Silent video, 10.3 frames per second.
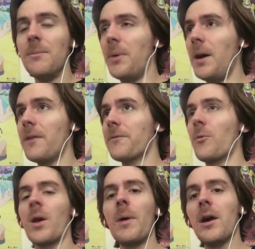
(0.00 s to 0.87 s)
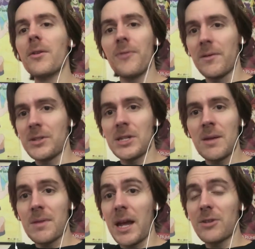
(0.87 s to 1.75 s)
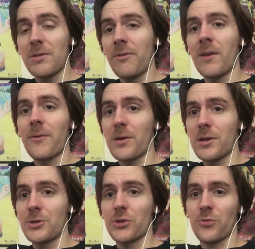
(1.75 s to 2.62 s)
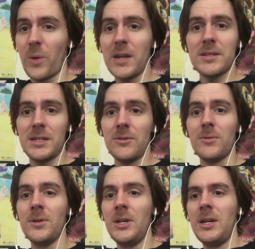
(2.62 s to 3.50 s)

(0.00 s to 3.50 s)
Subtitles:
But for one of my other favorite teams, I actually found for such a great deal.